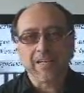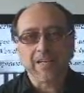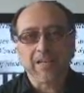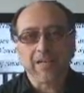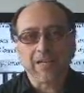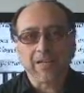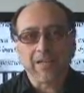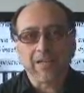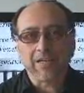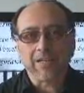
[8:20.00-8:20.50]

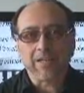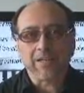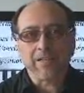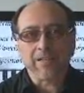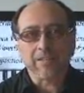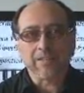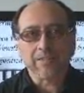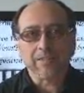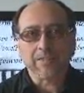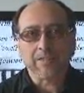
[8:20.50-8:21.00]

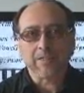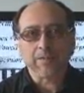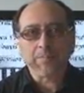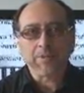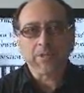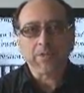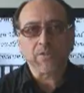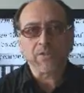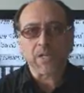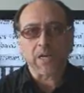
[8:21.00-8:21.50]

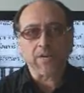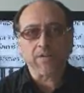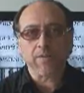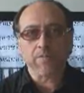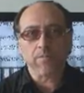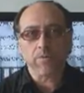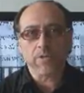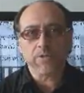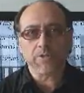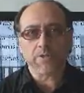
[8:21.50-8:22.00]
Because other
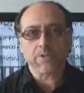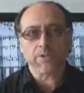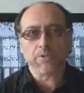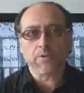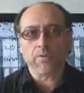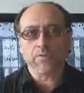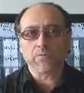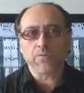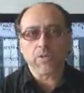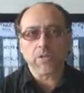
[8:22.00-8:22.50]
voices
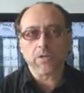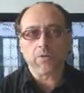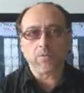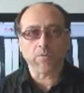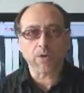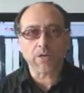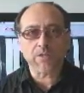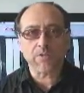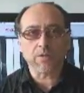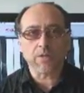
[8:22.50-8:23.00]
don't really
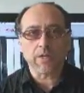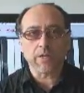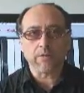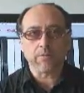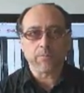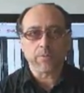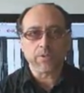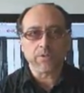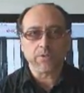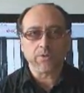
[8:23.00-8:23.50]

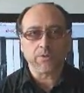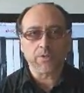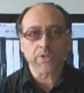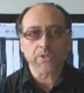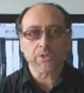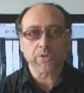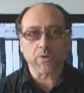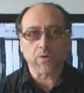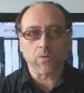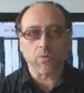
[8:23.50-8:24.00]
resonate with your
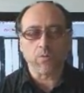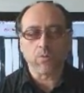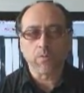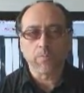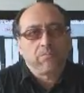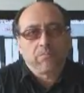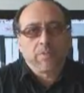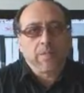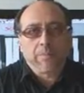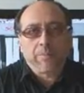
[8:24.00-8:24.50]
soul.
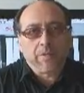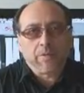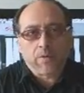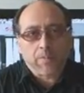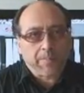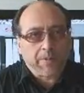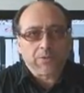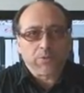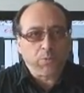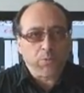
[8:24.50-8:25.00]
Maybe
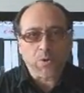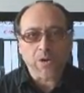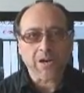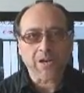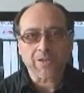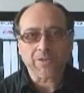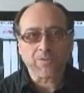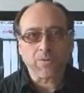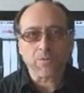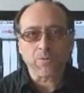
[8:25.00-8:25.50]

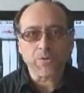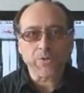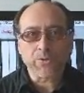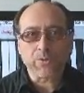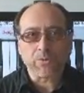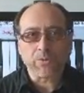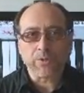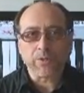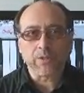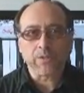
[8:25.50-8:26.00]
repertoire
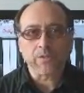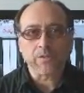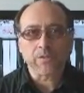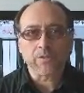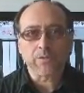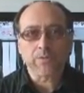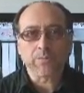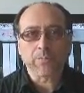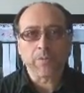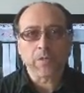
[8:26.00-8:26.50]
also
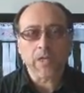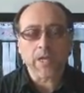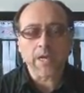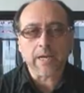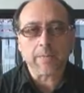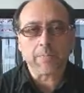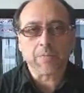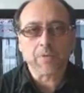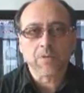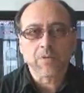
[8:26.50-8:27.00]
is to
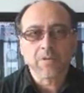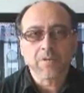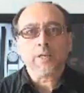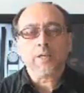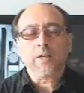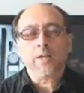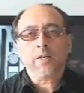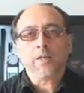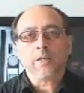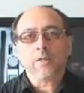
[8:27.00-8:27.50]
blame.
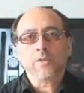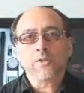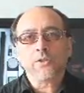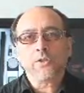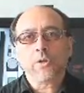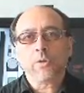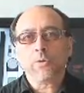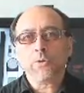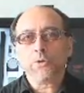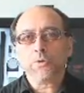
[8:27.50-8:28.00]
And
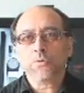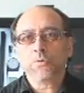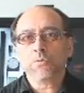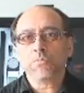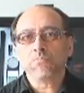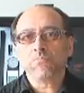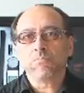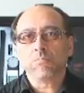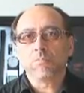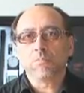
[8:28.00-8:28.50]
so
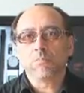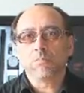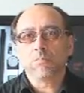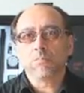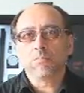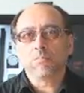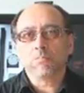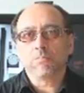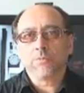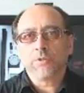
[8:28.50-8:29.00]
you
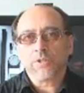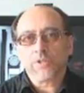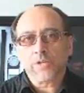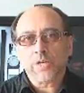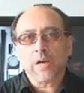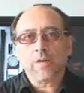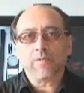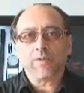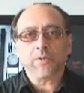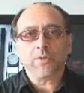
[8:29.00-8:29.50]

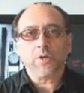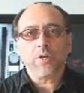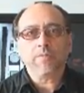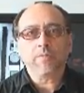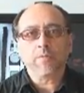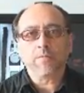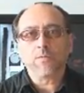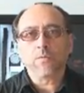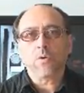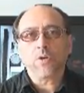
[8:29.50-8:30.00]
discovered you
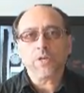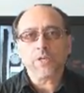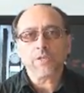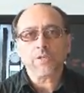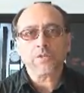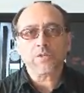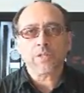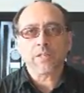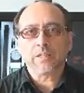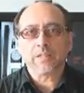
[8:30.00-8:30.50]
have a
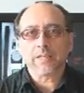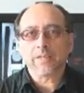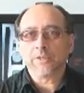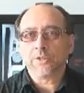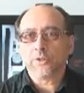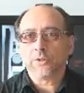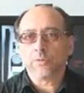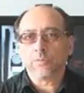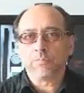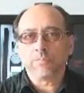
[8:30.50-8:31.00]
voice, and then
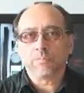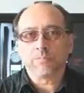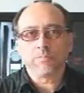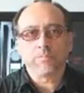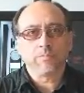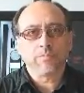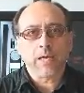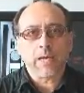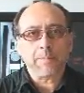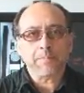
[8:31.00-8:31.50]
you
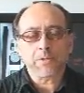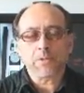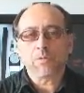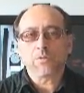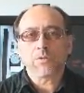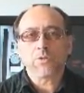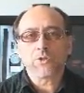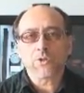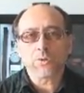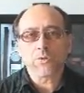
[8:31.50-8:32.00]

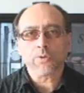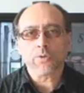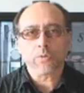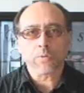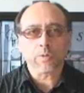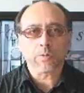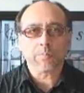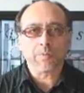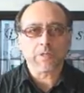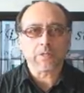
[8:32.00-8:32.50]
absolutely sure you
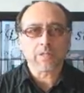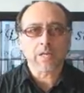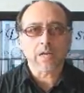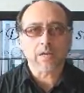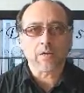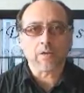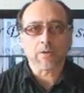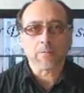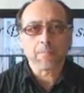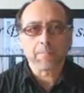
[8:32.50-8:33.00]
want to be a
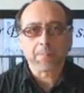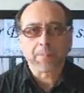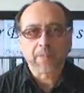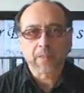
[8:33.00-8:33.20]
tenor